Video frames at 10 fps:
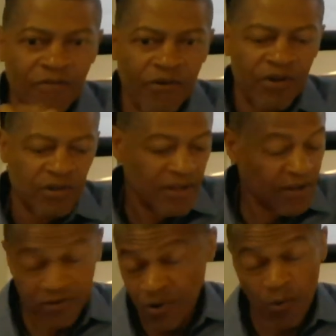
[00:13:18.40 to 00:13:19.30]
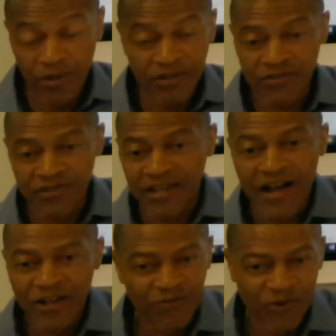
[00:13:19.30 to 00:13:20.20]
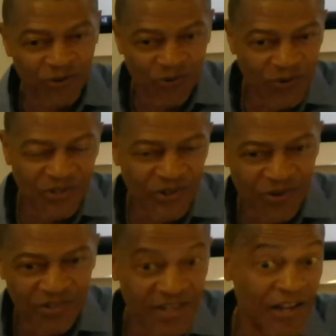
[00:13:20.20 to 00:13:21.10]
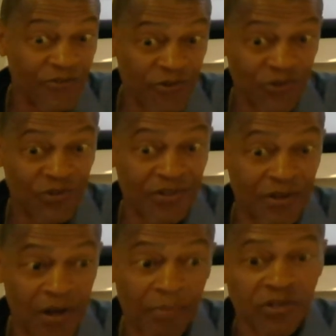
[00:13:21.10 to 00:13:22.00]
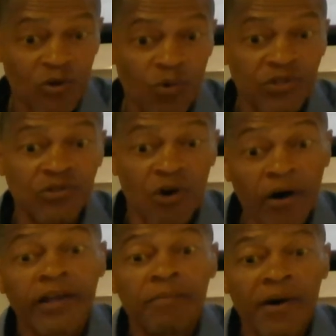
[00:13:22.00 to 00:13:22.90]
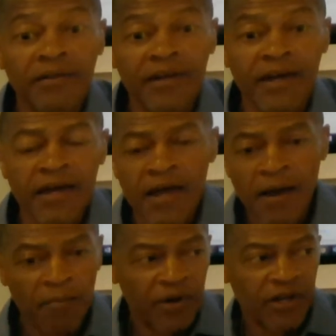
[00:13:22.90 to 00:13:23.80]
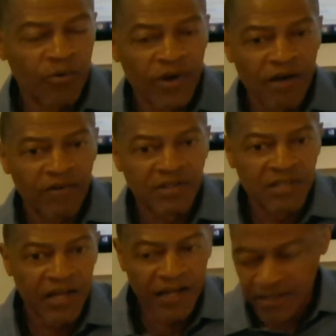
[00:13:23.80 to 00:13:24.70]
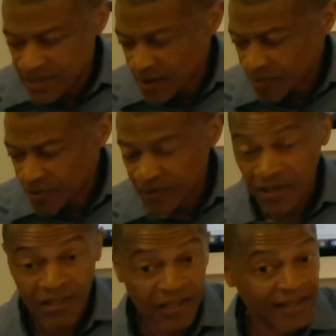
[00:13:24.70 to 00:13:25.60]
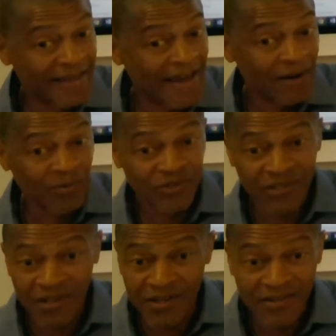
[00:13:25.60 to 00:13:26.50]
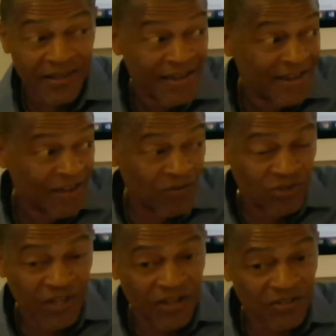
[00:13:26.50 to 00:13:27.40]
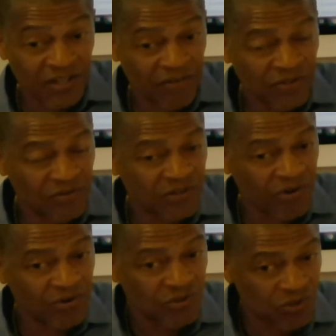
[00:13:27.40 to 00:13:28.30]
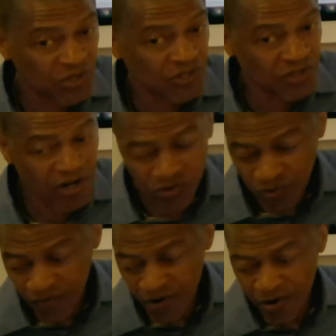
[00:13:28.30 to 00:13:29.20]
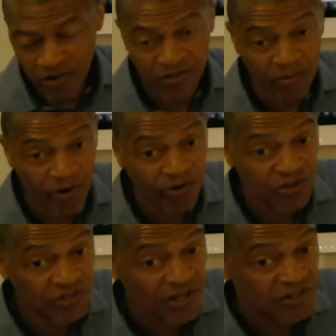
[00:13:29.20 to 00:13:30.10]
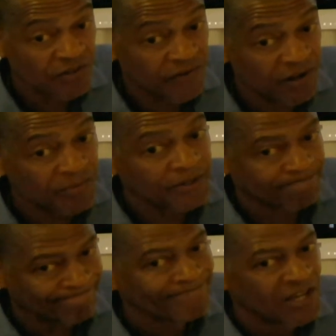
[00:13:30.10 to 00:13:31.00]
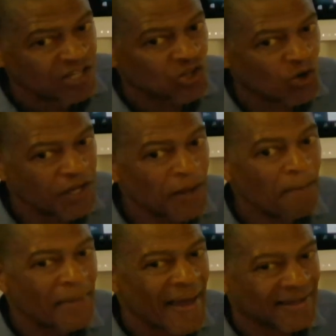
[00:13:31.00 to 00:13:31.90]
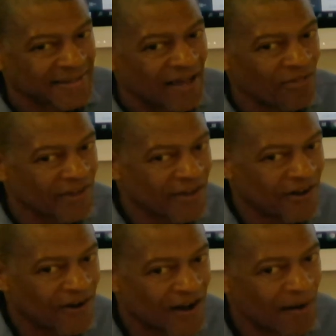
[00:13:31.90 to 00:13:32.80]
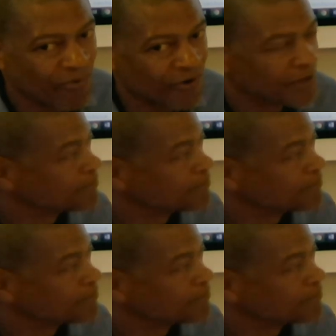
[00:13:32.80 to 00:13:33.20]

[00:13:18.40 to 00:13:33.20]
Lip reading: Not only this is a controversial research, it's controversial because the companies don't want you talking about that. But here we have an example of, again, in animal studies, you change the levels of testosterone at some early stages of development, it's going to impact how they operate.